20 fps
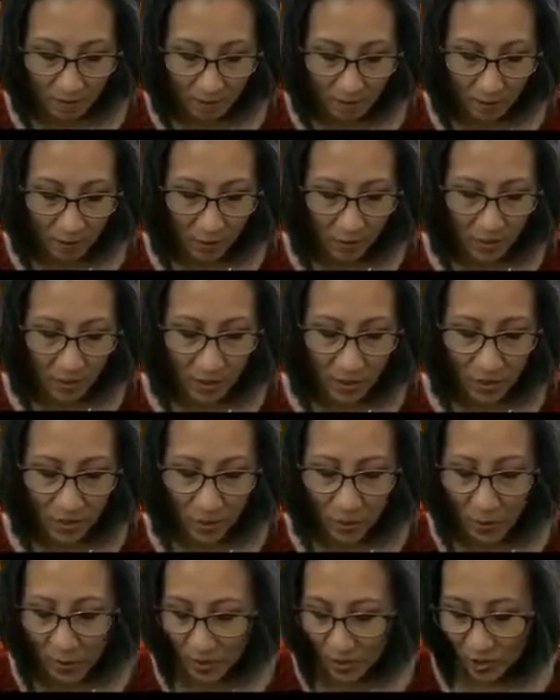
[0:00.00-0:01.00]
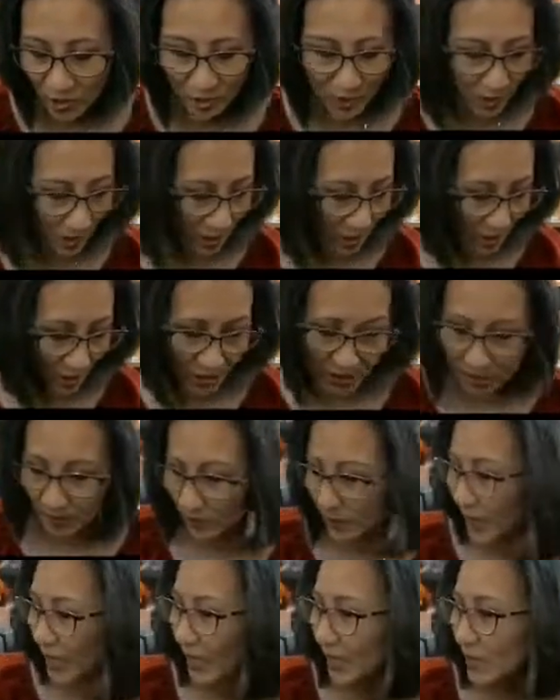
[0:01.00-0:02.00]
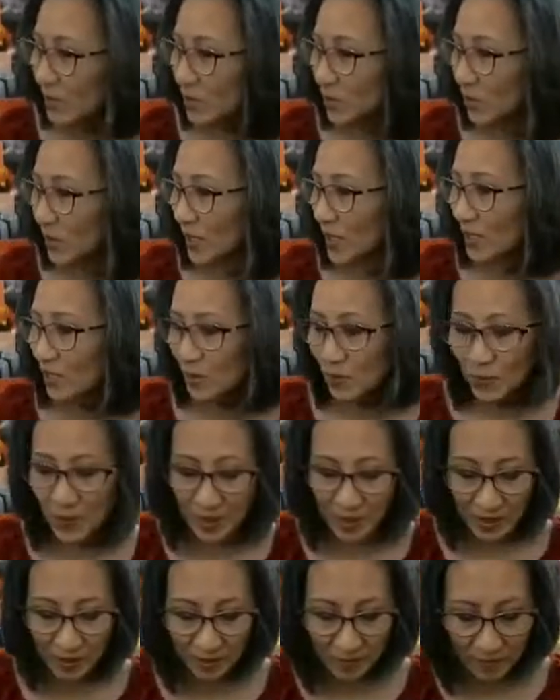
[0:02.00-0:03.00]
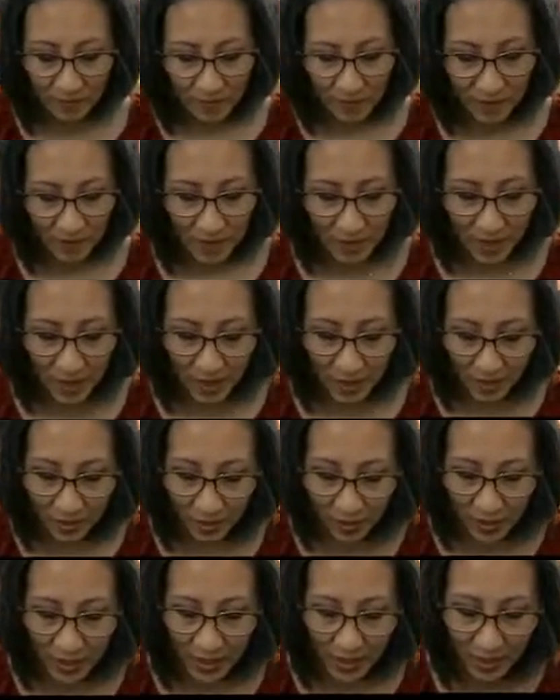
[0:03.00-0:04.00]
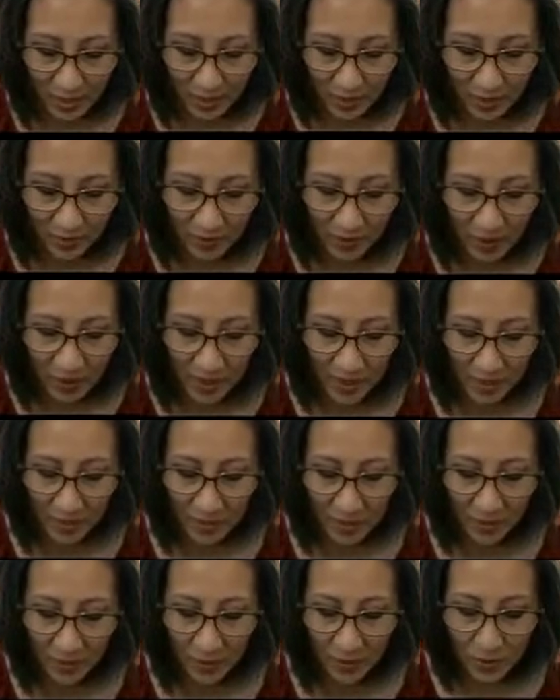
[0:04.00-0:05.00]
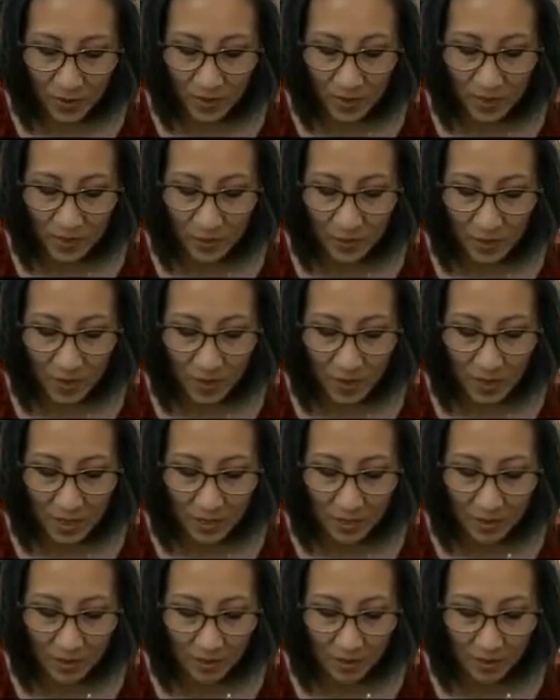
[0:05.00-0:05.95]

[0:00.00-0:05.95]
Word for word: So there's another question. Um, Andy's reading it to me, not understanding it, so I'm going to ask him to read that to me again.